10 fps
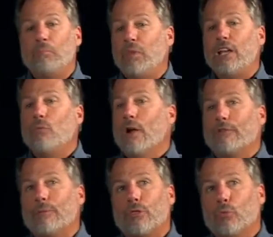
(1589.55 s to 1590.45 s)
anywhere
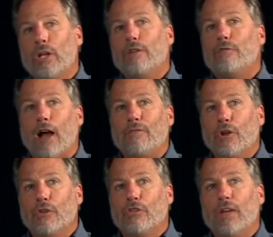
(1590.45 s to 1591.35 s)
from 3 to 5
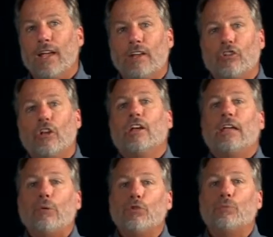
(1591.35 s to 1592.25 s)
years of age.
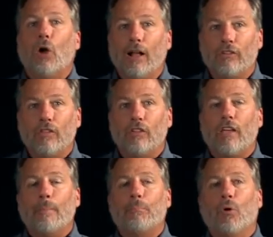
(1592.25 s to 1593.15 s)
He was brought to the
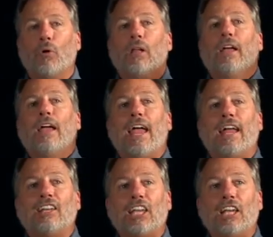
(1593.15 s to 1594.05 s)
temple,
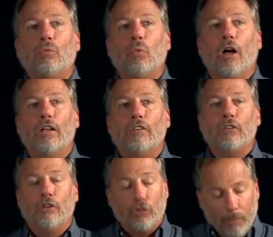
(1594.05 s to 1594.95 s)
and to
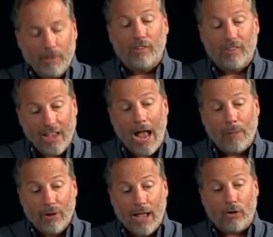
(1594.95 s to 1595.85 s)
the
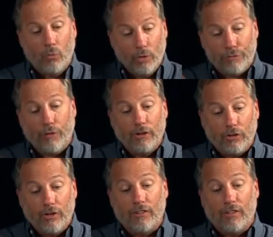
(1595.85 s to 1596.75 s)
tabernacle, which
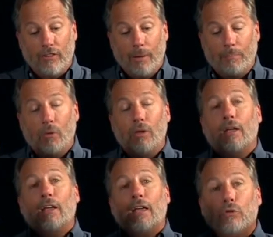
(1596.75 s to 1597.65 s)
functioned as the temple.
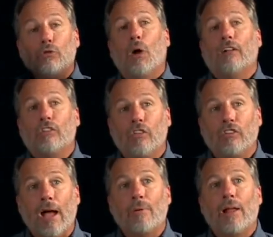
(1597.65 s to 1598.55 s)
He was brought to the
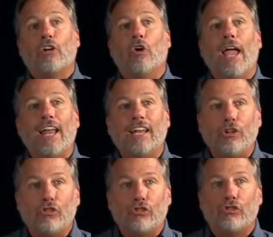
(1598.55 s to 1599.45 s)
tabernacle, and
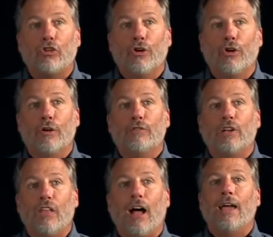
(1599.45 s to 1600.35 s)
he
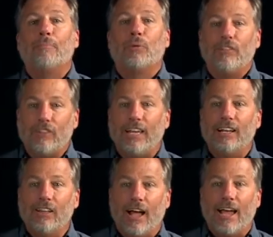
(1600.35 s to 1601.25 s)
served the high priest
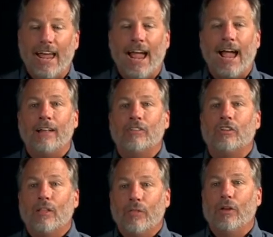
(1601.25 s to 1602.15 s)
Eli at
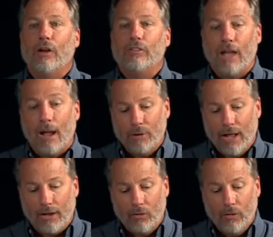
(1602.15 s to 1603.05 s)
the
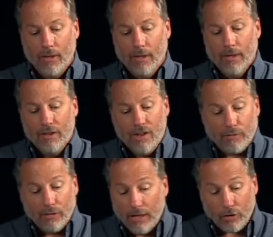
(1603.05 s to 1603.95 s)
tabernacle.
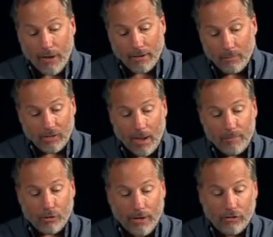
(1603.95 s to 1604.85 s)
Nevertheless, there had to be a time
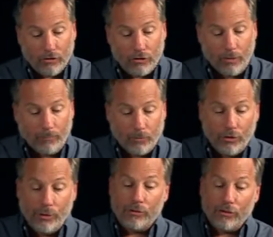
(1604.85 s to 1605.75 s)
of transition.
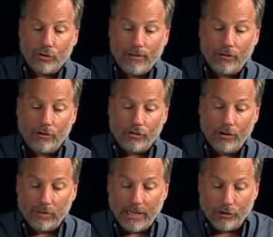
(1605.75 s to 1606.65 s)
So there was a
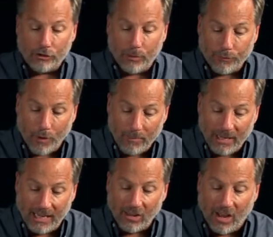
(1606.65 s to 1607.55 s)
transition of leadership from
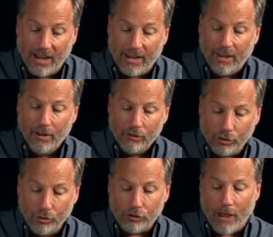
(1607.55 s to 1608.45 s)
Eli
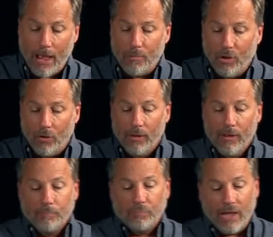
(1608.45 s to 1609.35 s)
to Samuel,
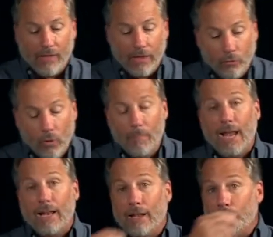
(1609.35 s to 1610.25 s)
and then
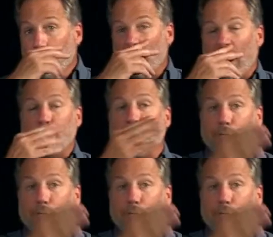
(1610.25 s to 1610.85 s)
remaining from chapter